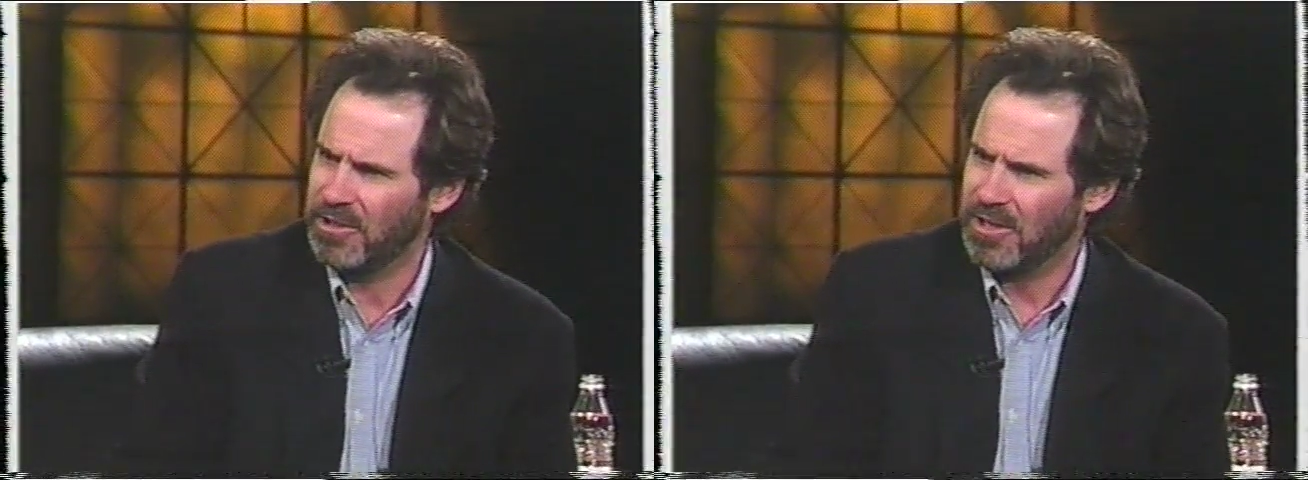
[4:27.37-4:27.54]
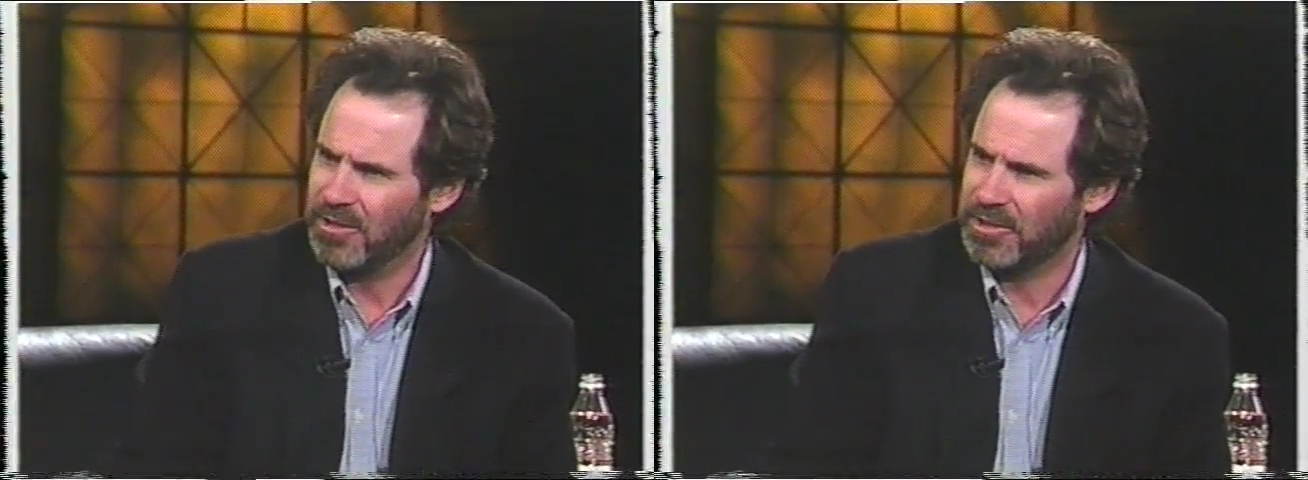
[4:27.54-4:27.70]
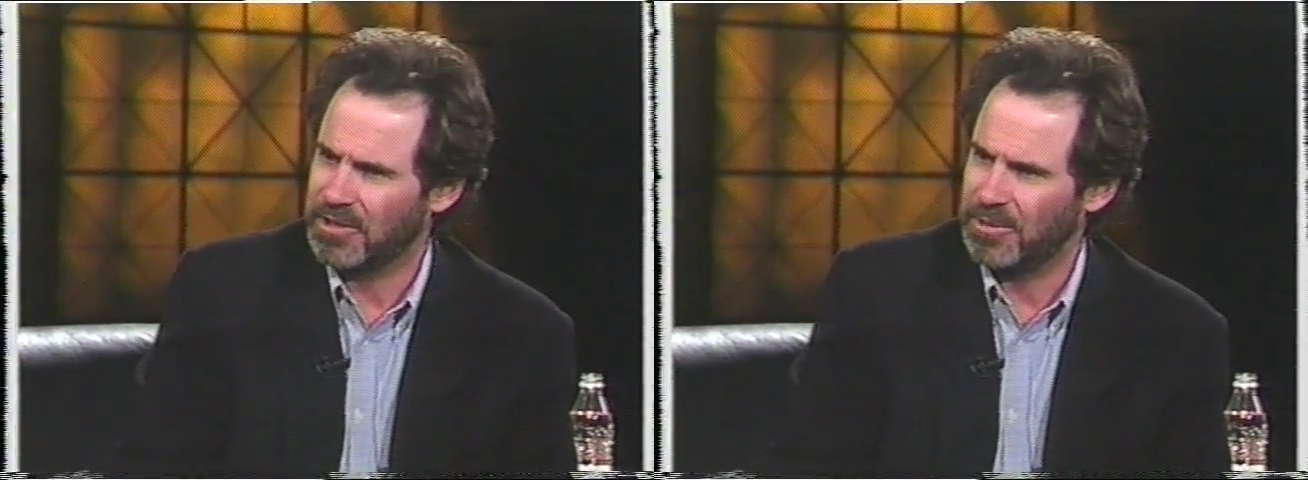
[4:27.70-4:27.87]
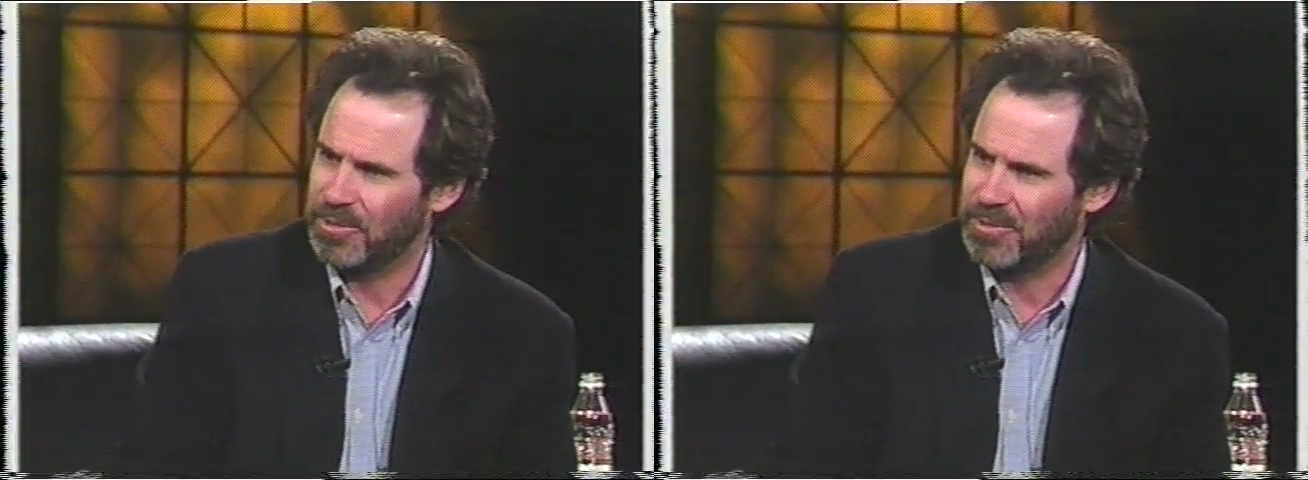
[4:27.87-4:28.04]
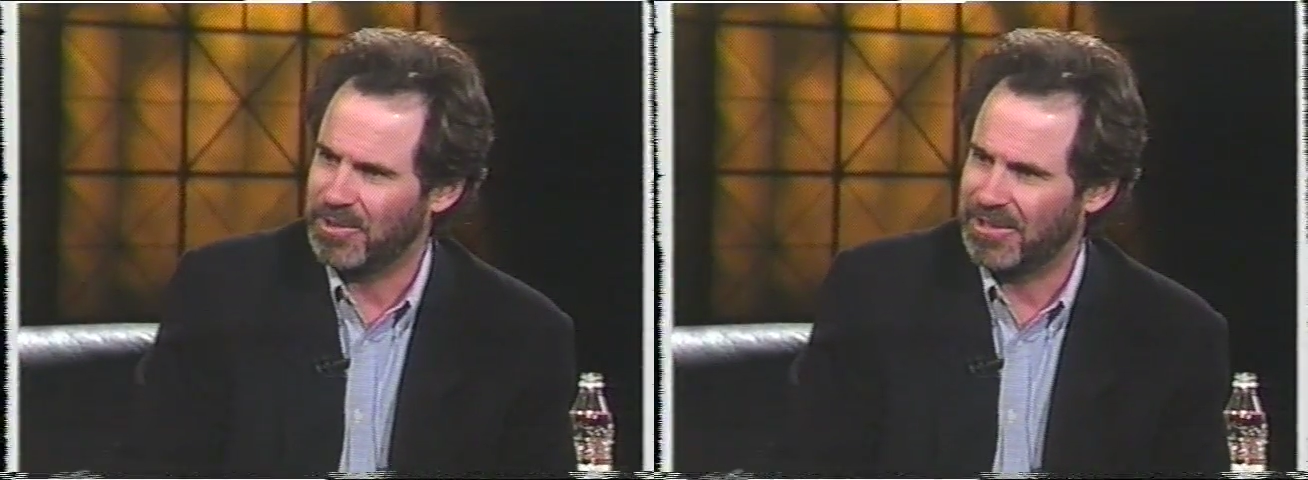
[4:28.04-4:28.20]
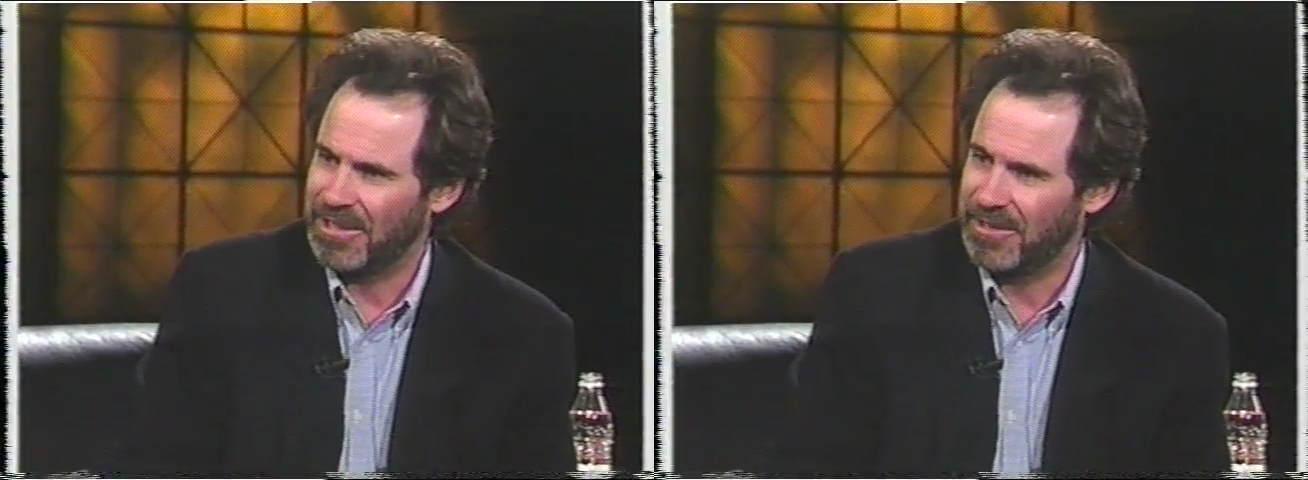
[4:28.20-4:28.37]
all that they would
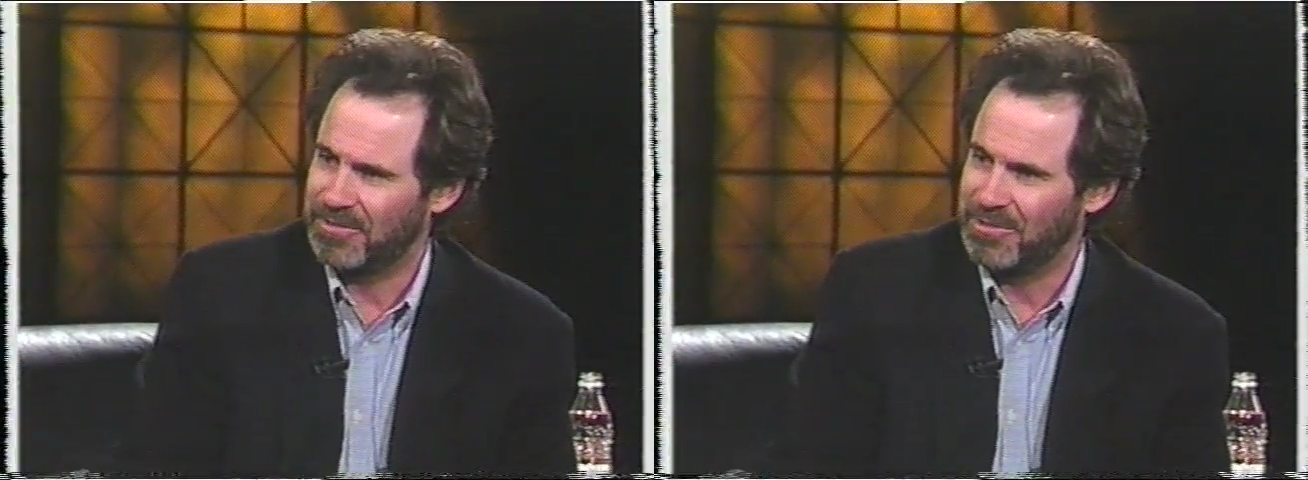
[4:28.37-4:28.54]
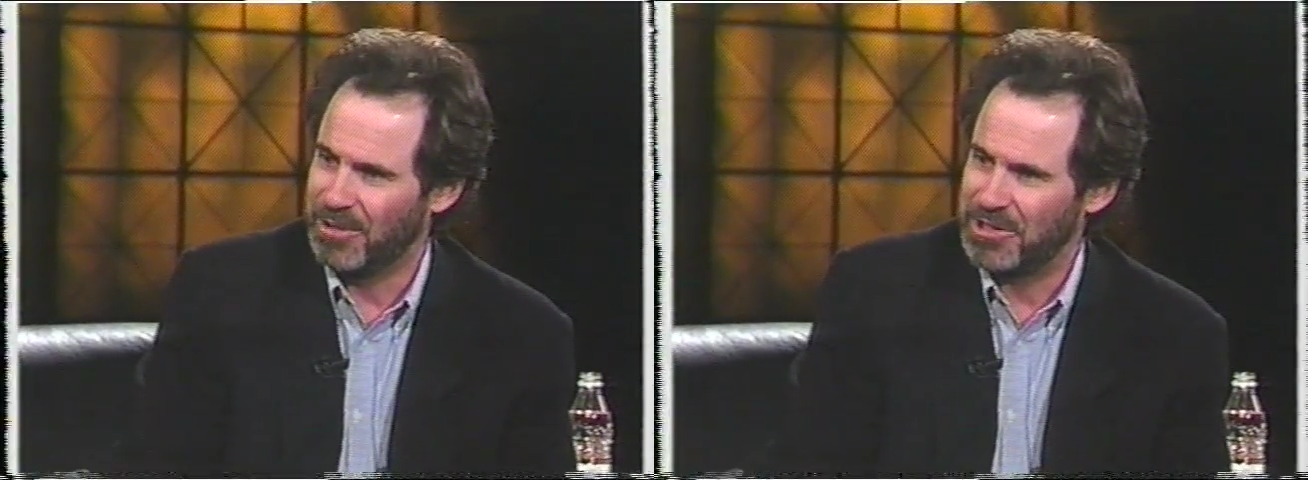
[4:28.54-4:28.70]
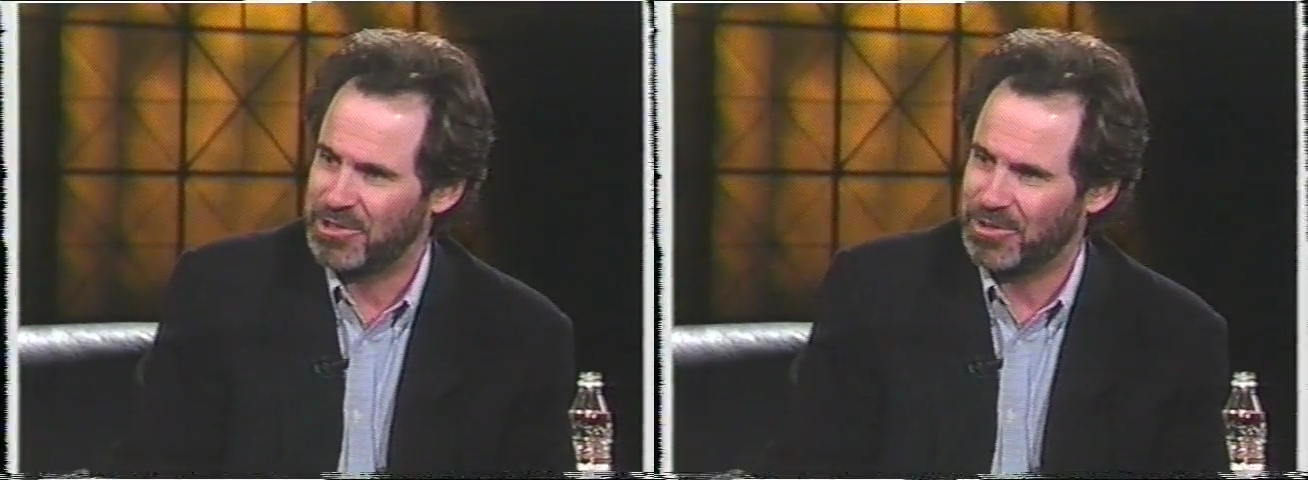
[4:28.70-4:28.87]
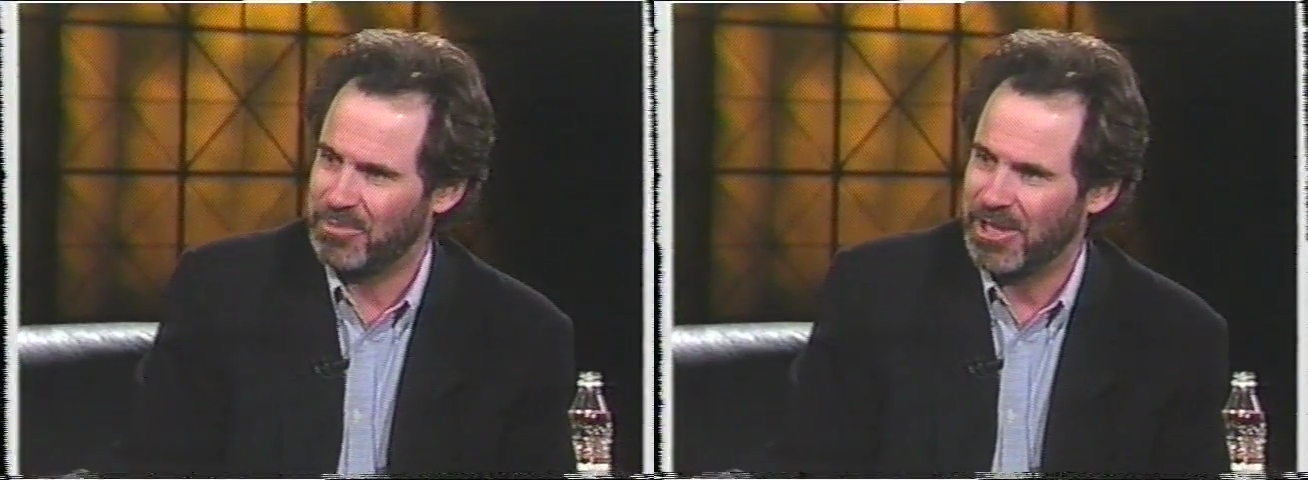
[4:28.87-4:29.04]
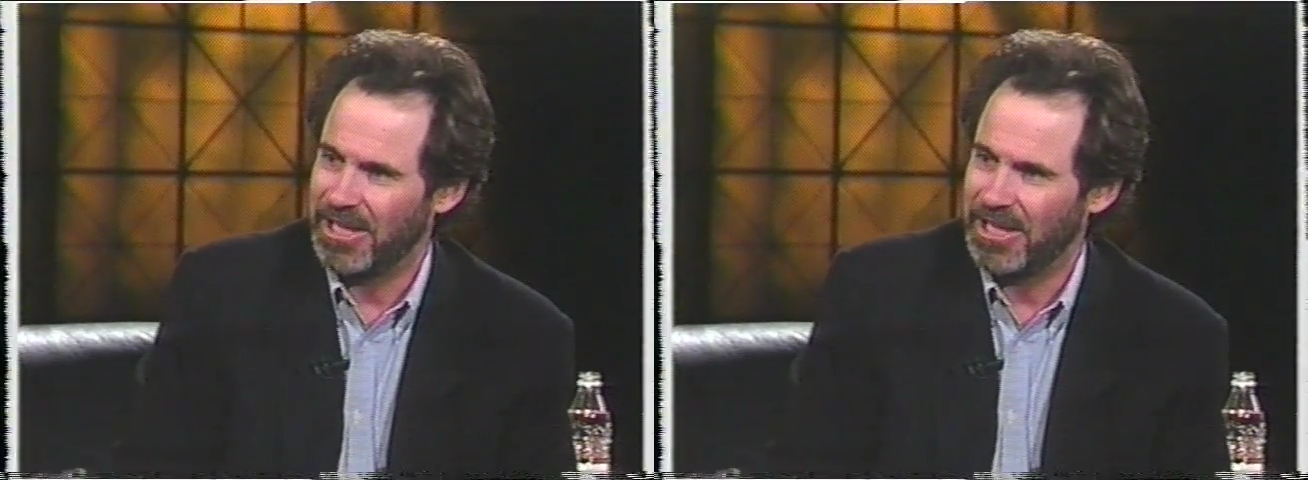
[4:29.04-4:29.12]
want to have lunch with me.